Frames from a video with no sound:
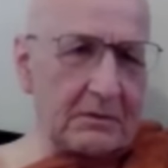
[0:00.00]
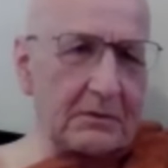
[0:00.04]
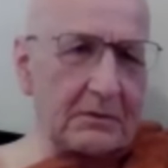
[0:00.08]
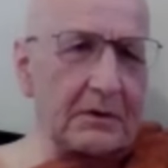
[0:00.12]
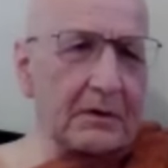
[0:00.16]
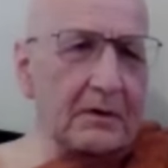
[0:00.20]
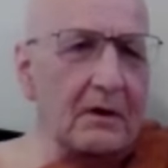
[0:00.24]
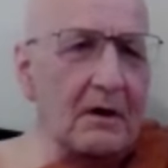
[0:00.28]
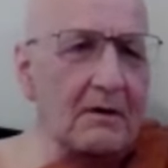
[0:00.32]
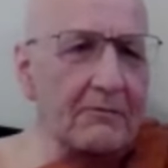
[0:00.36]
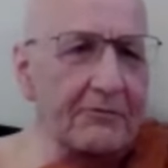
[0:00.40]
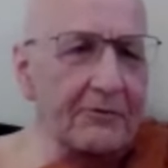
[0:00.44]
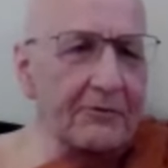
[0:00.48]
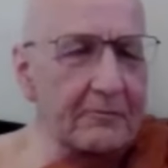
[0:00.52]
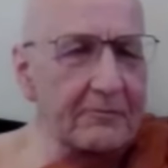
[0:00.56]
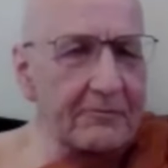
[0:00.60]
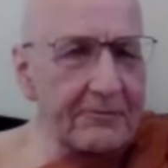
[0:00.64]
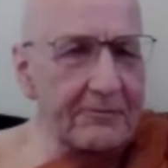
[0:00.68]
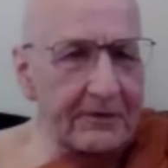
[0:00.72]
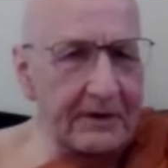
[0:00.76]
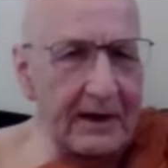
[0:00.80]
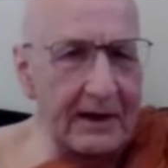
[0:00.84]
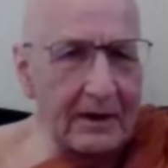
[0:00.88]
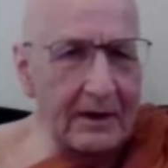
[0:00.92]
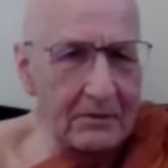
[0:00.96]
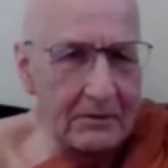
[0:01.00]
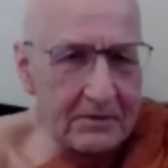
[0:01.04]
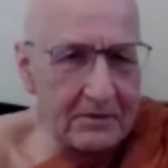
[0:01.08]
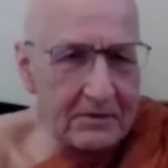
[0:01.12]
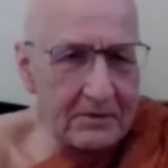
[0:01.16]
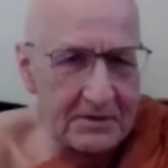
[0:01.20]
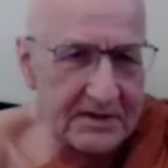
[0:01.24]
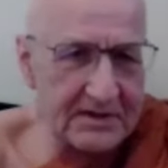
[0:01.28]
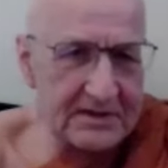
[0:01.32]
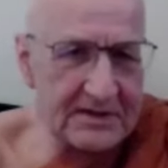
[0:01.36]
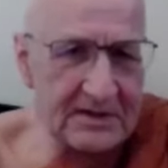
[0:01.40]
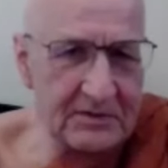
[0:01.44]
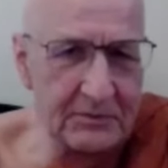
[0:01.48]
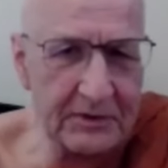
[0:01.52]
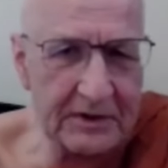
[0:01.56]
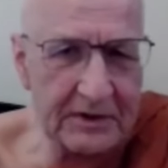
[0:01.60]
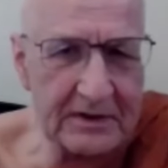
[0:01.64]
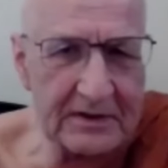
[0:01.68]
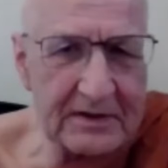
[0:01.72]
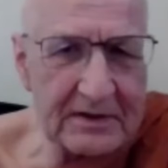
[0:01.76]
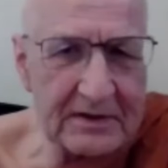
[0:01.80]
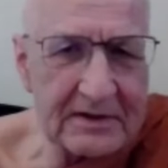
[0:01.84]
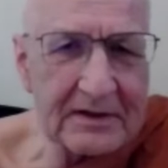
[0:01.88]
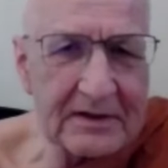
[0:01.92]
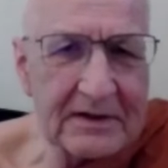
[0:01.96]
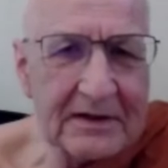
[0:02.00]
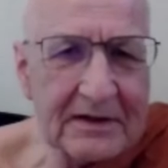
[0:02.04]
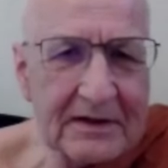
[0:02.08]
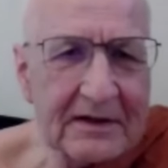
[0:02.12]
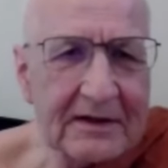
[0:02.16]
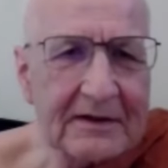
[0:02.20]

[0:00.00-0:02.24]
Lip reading: We're going to offer him flowers, that's sweet.